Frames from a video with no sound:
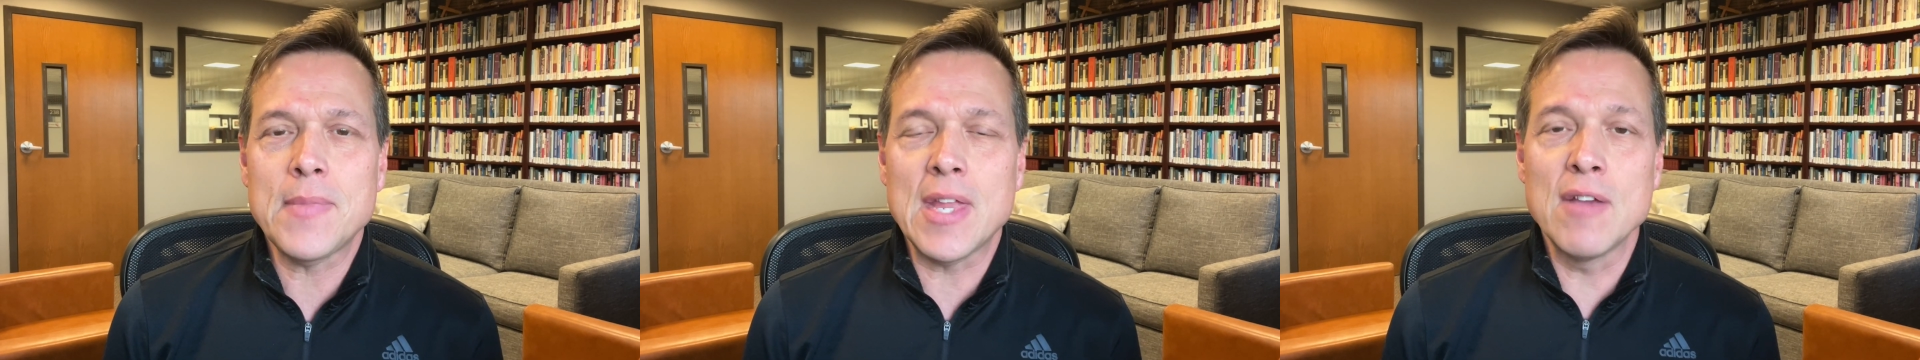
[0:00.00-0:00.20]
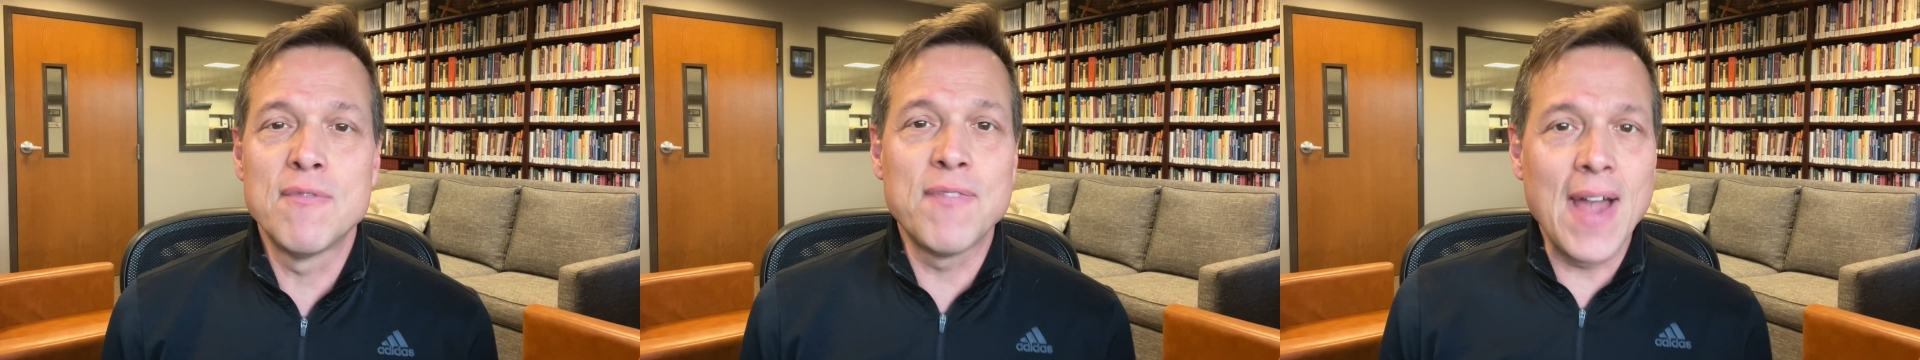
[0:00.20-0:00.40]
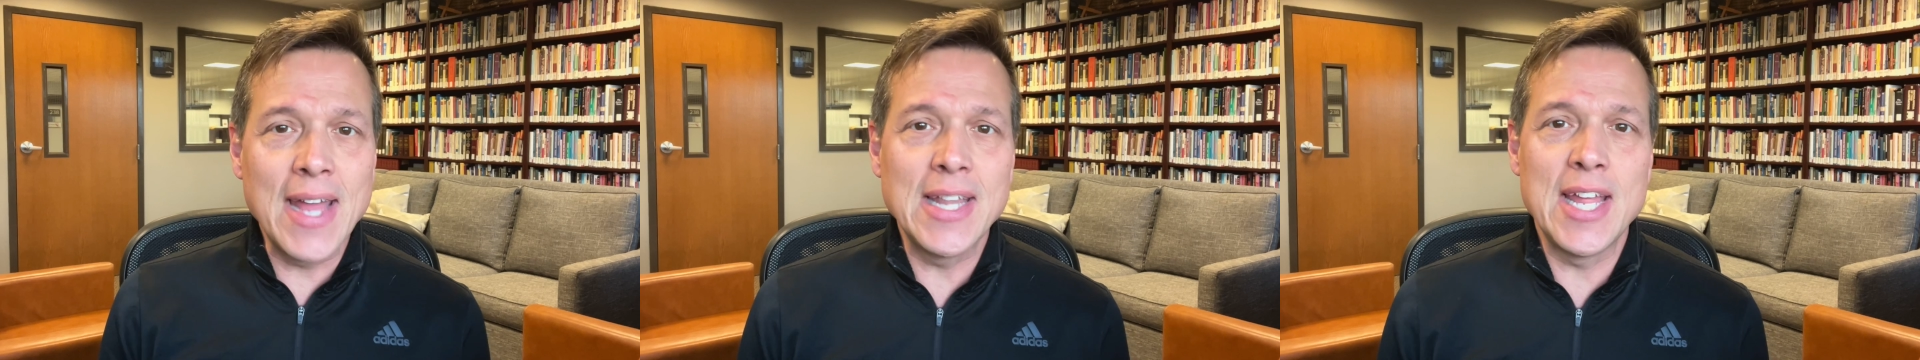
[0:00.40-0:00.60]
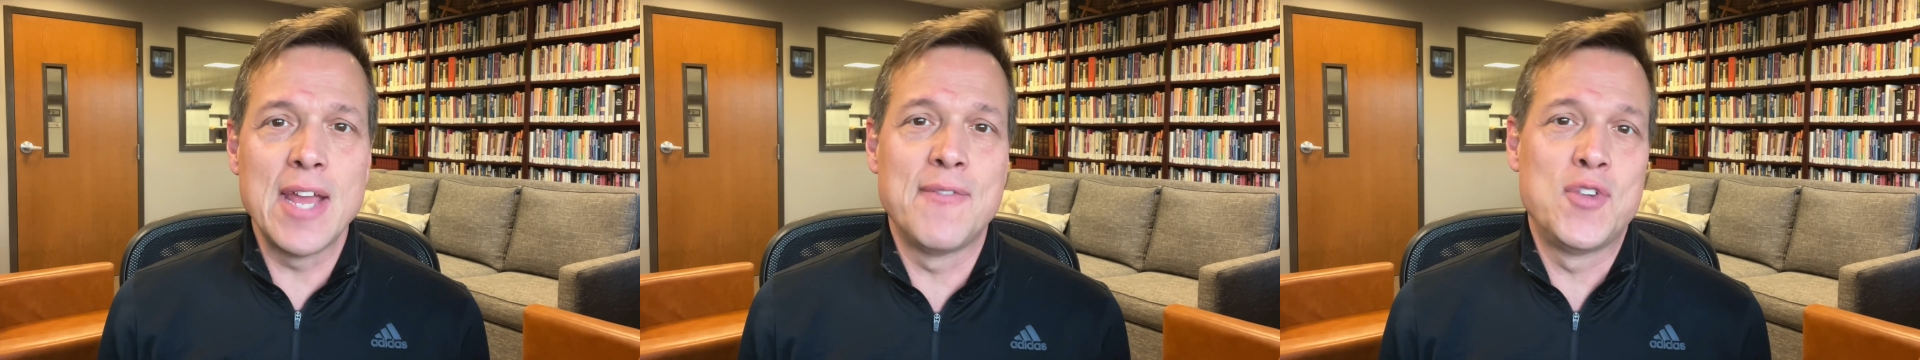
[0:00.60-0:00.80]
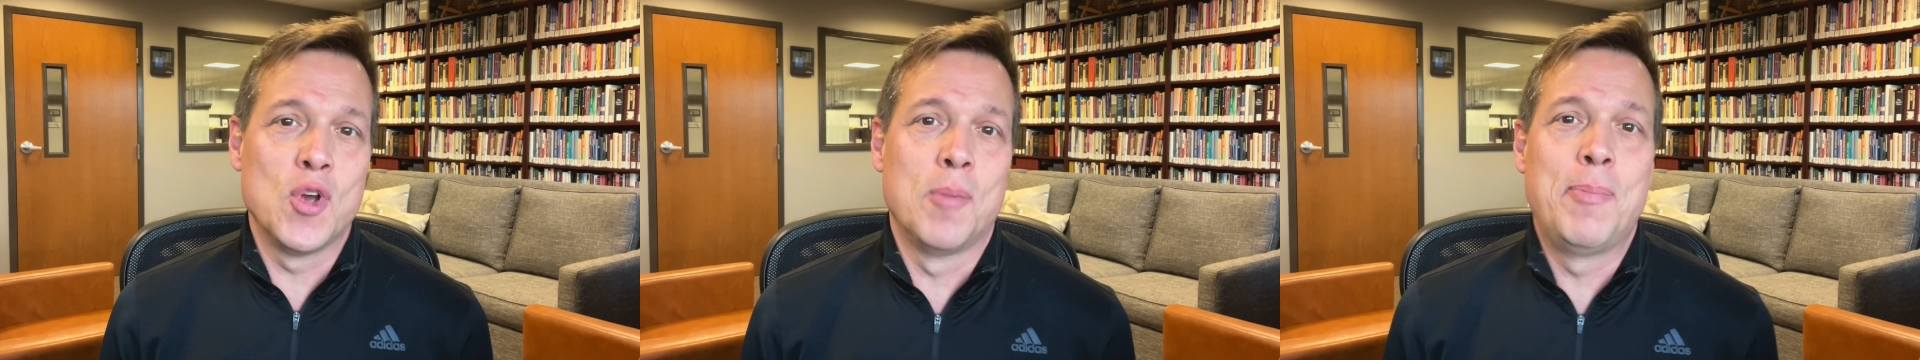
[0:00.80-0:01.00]
Finally,
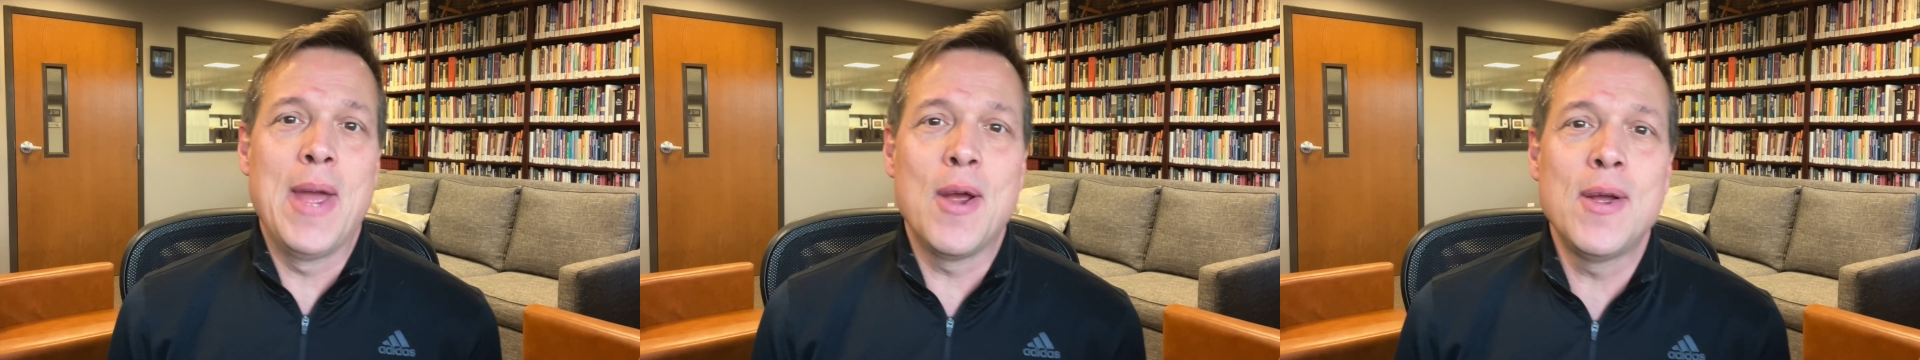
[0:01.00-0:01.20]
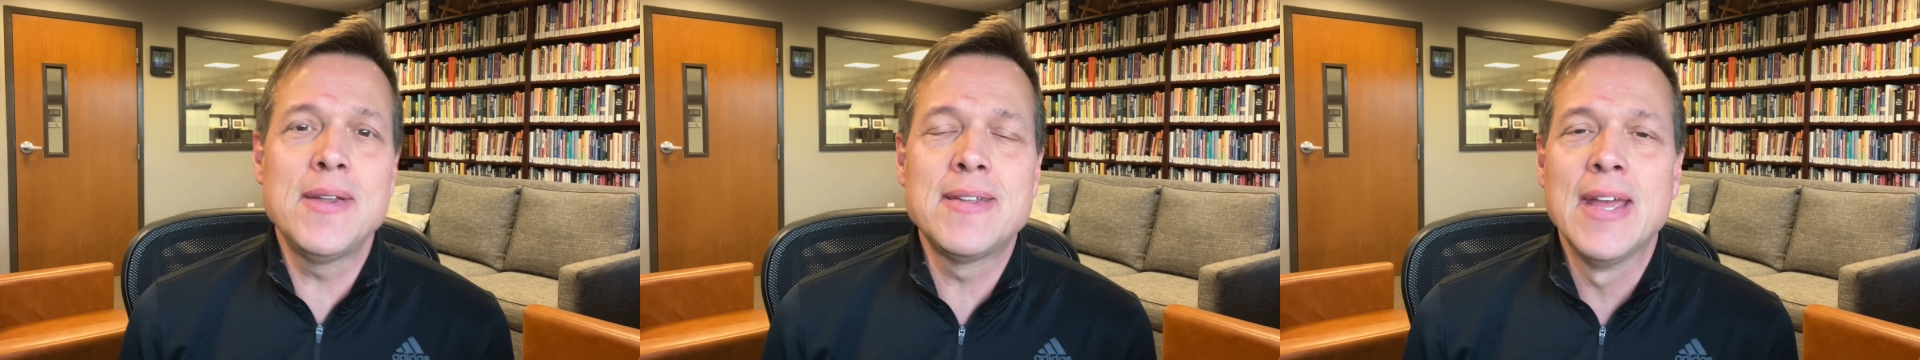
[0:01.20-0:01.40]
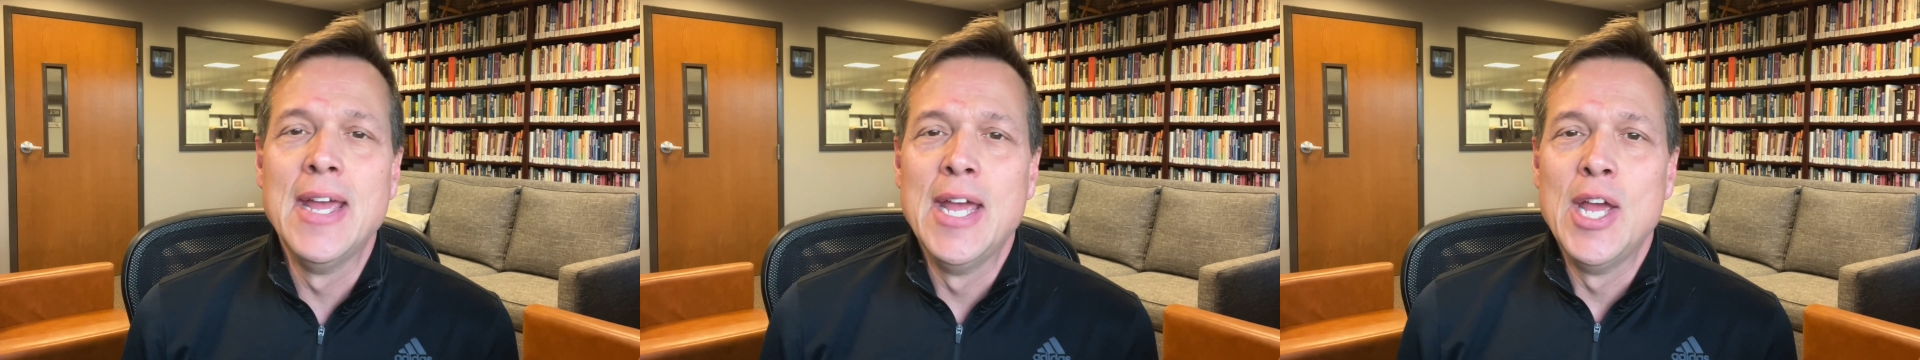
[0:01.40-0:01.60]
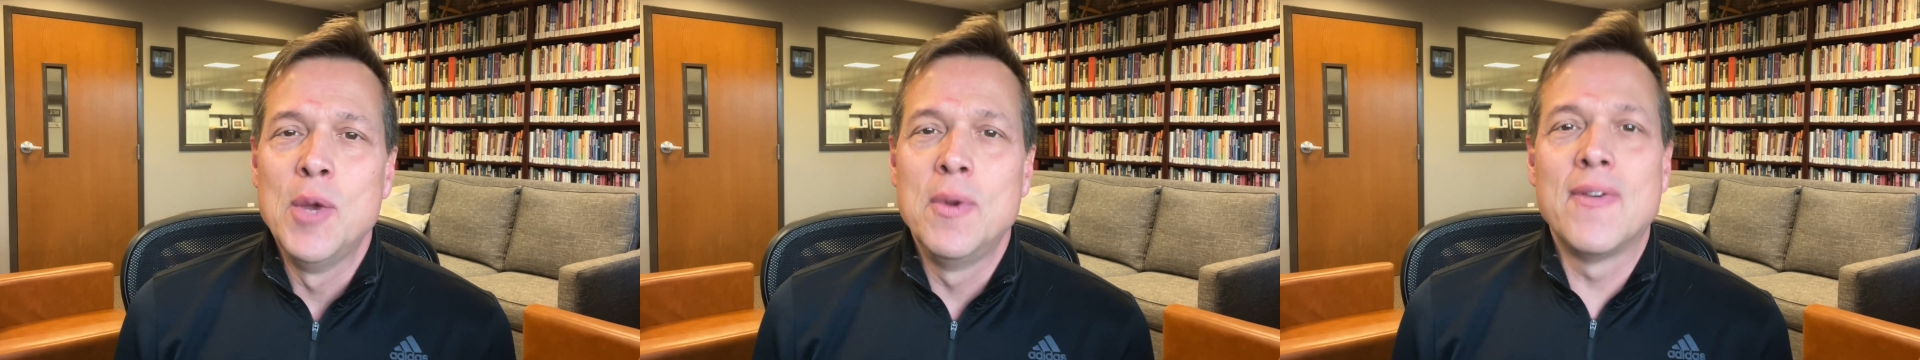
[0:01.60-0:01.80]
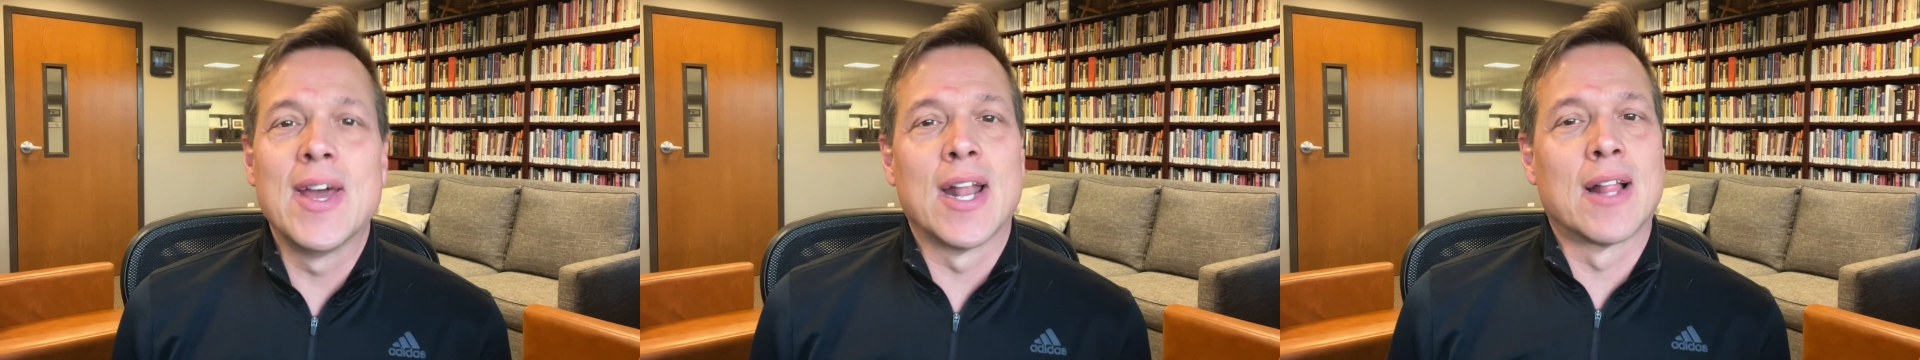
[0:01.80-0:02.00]
if you're a parent,
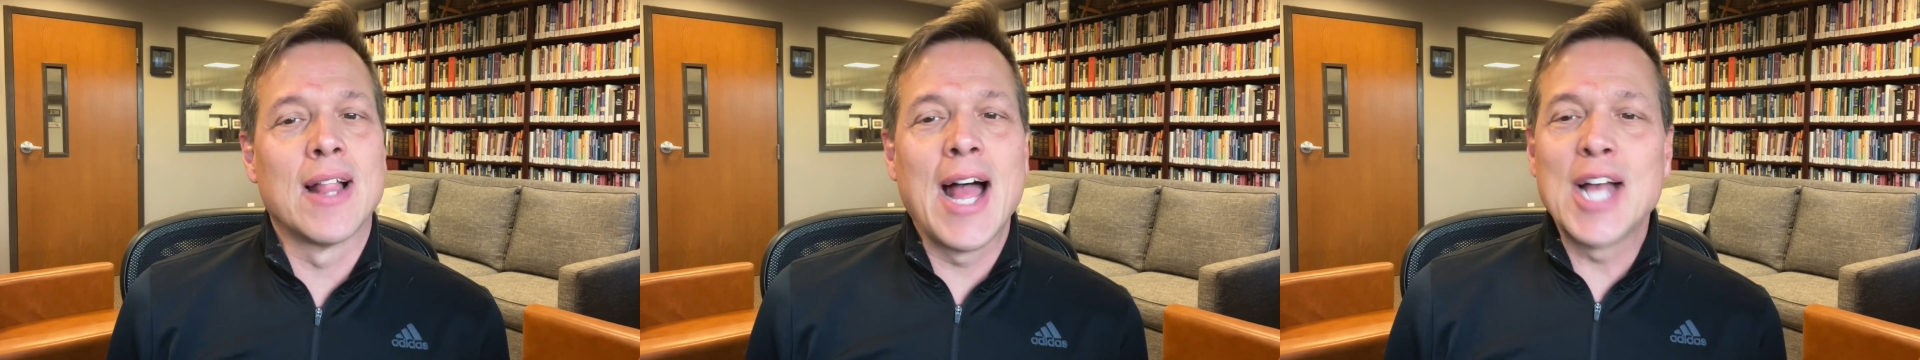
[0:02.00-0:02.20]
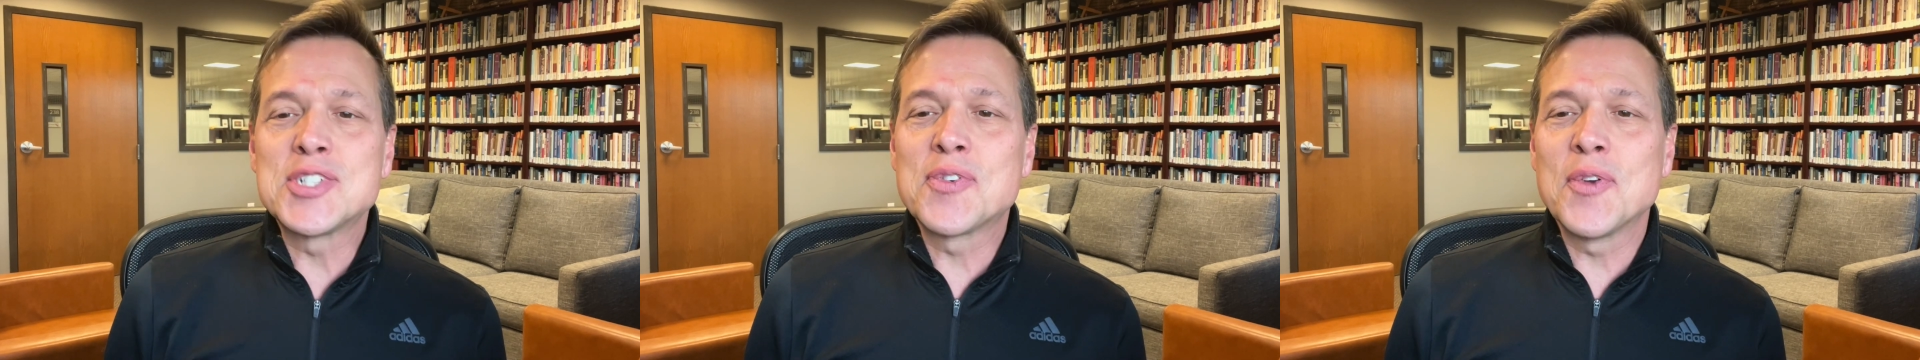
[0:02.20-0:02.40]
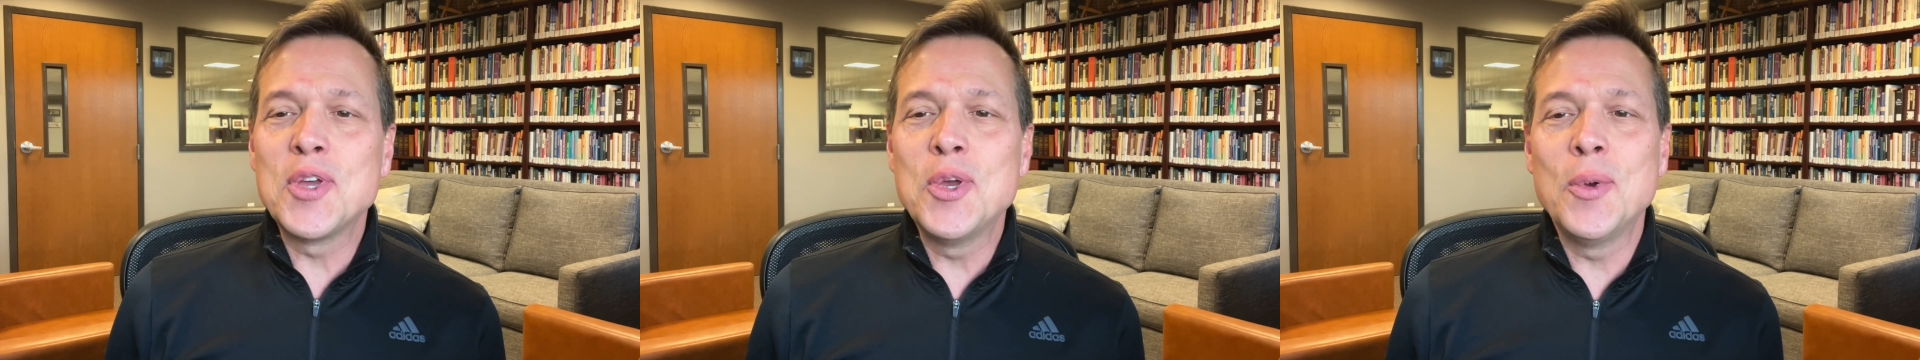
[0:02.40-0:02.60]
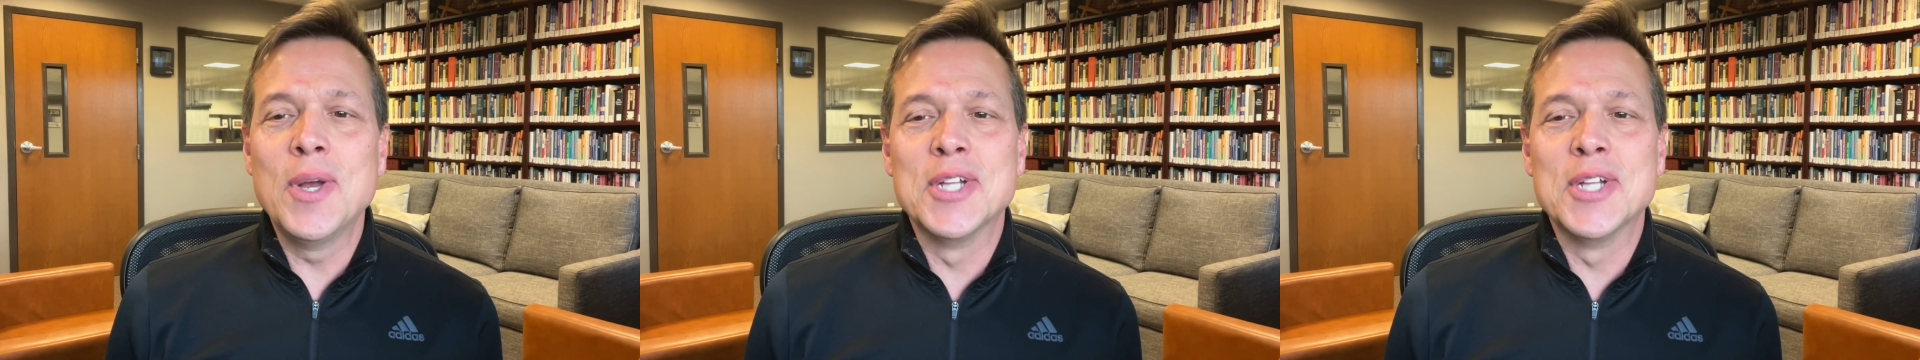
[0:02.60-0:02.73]
we've got a class for you.